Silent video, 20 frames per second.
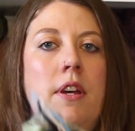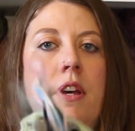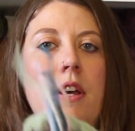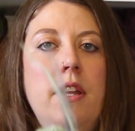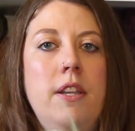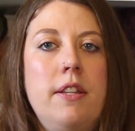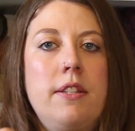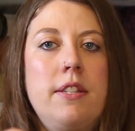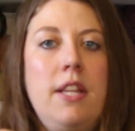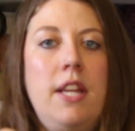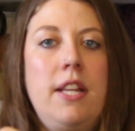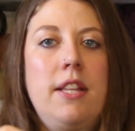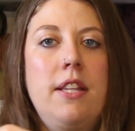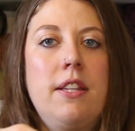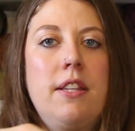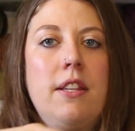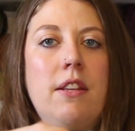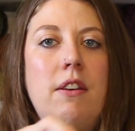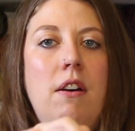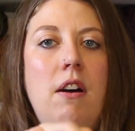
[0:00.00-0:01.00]
And it's like
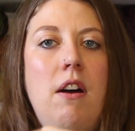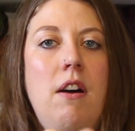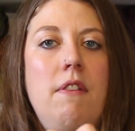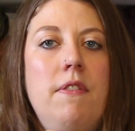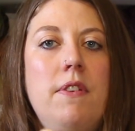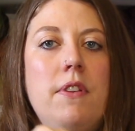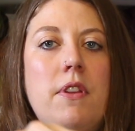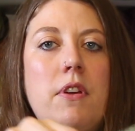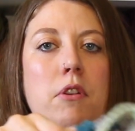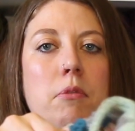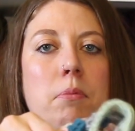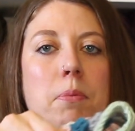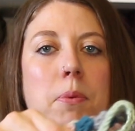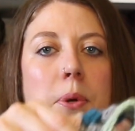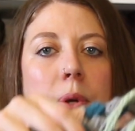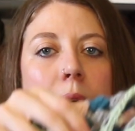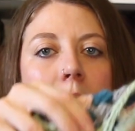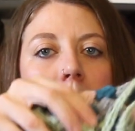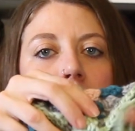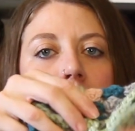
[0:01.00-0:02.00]
this little envelope.
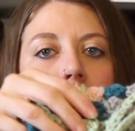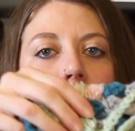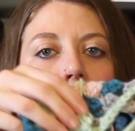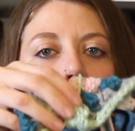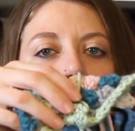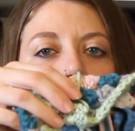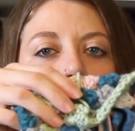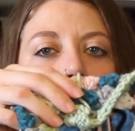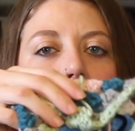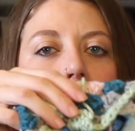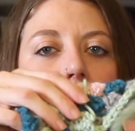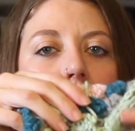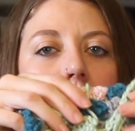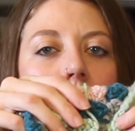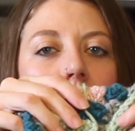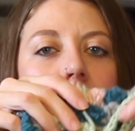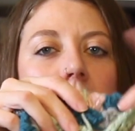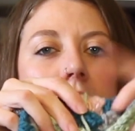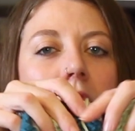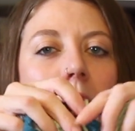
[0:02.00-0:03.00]
I always
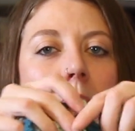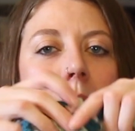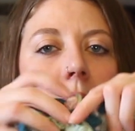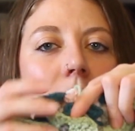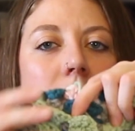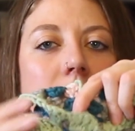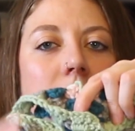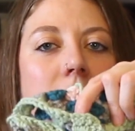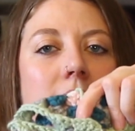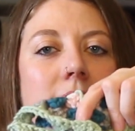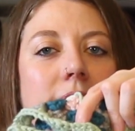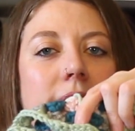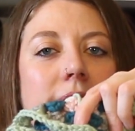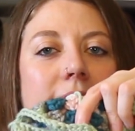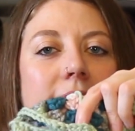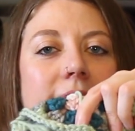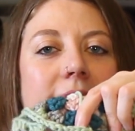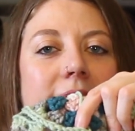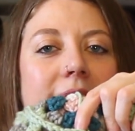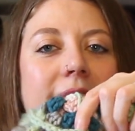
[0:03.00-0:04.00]
try to demonstrate this,
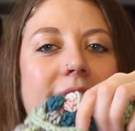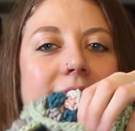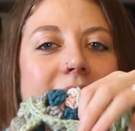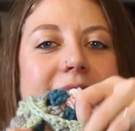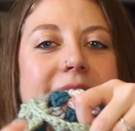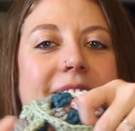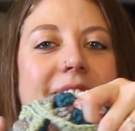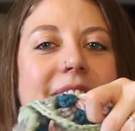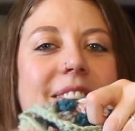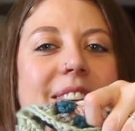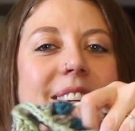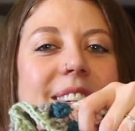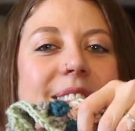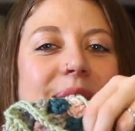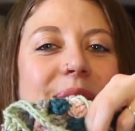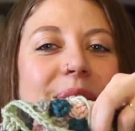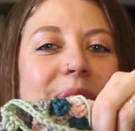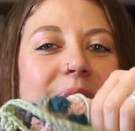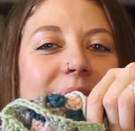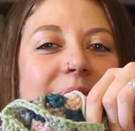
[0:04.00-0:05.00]
and it doesn't
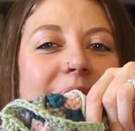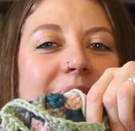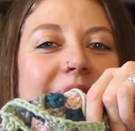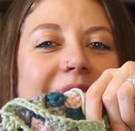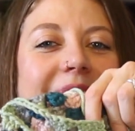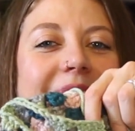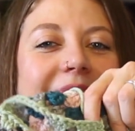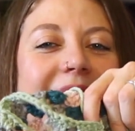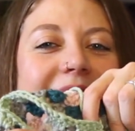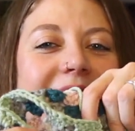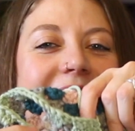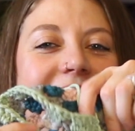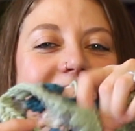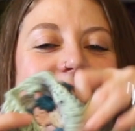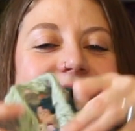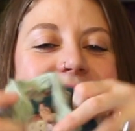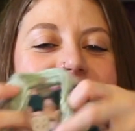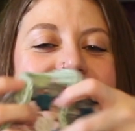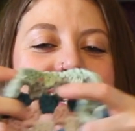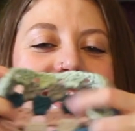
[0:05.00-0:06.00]
always work.
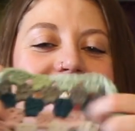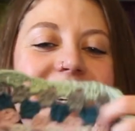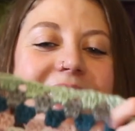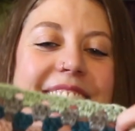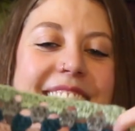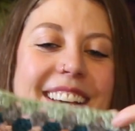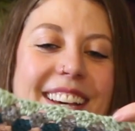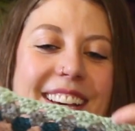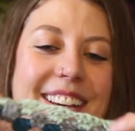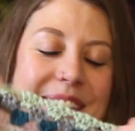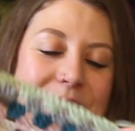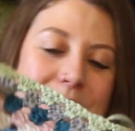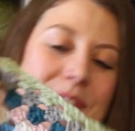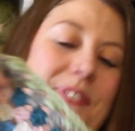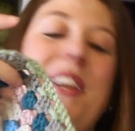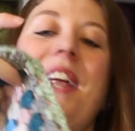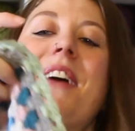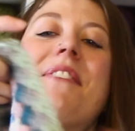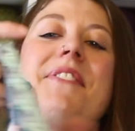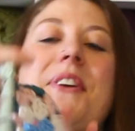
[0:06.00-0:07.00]

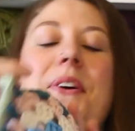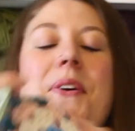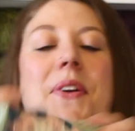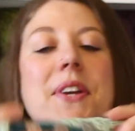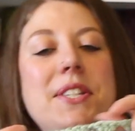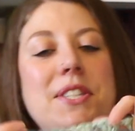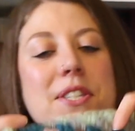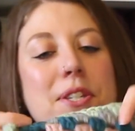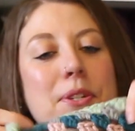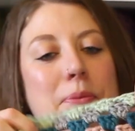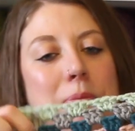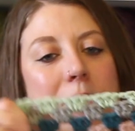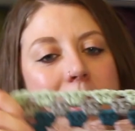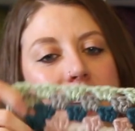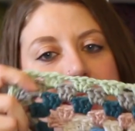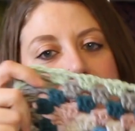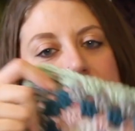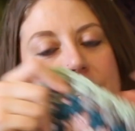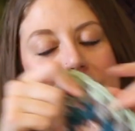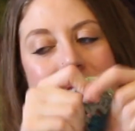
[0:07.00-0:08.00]
But I'm going to
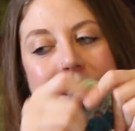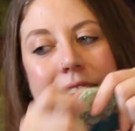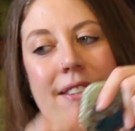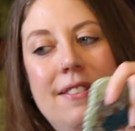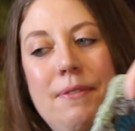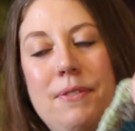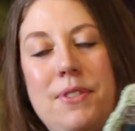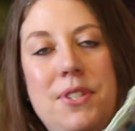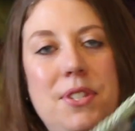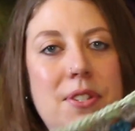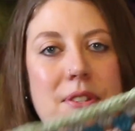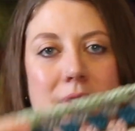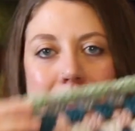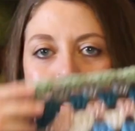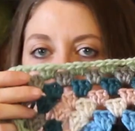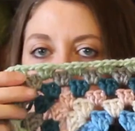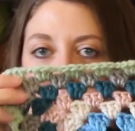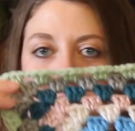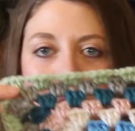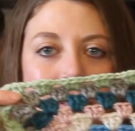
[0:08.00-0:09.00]
make a
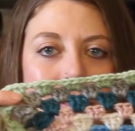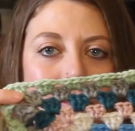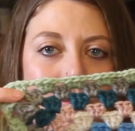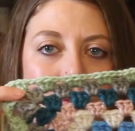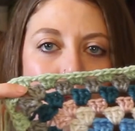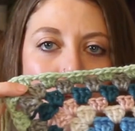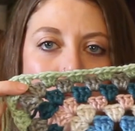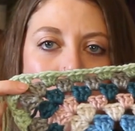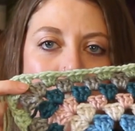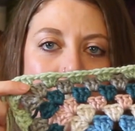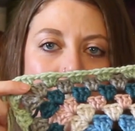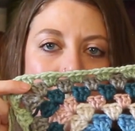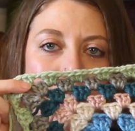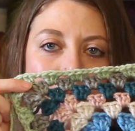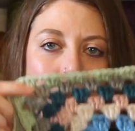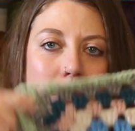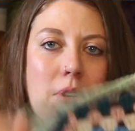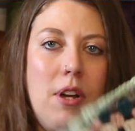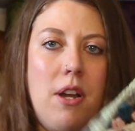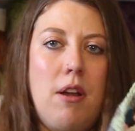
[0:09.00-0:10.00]
granny
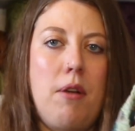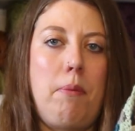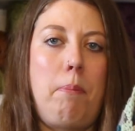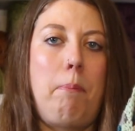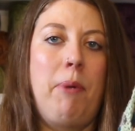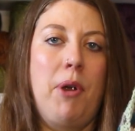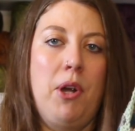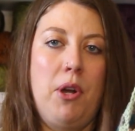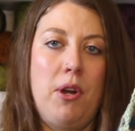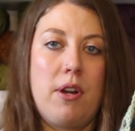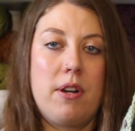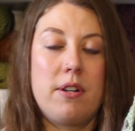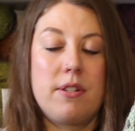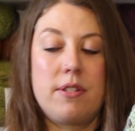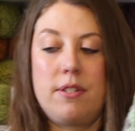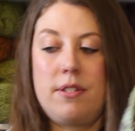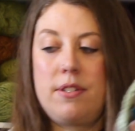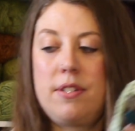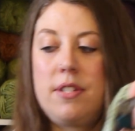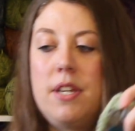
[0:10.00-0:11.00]
square
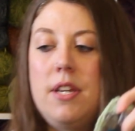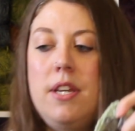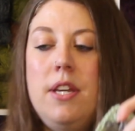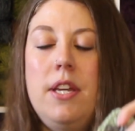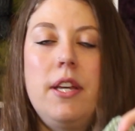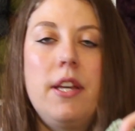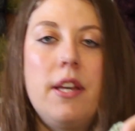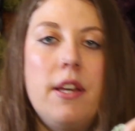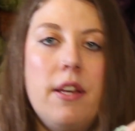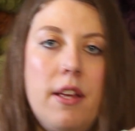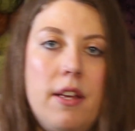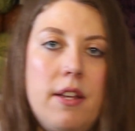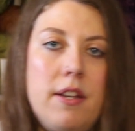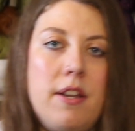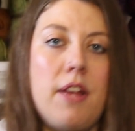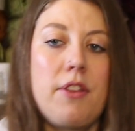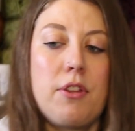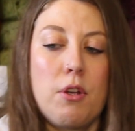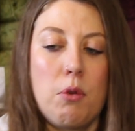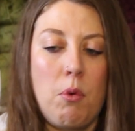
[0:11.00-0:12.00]
purse,
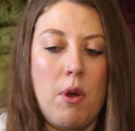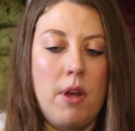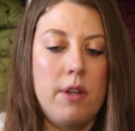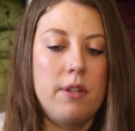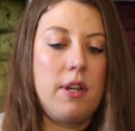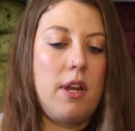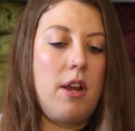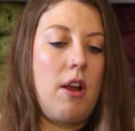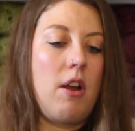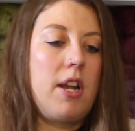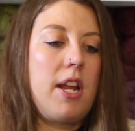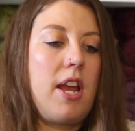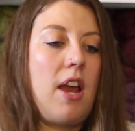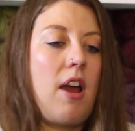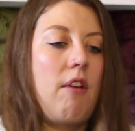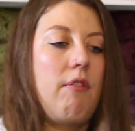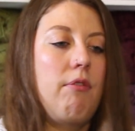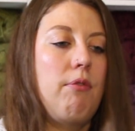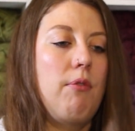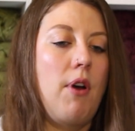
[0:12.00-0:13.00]
another one. I already
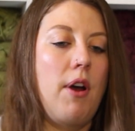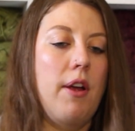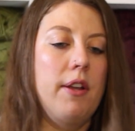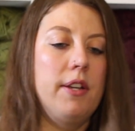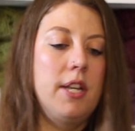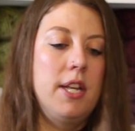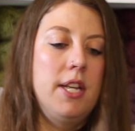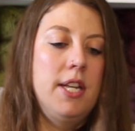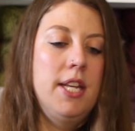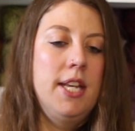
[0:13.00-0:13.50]
have one.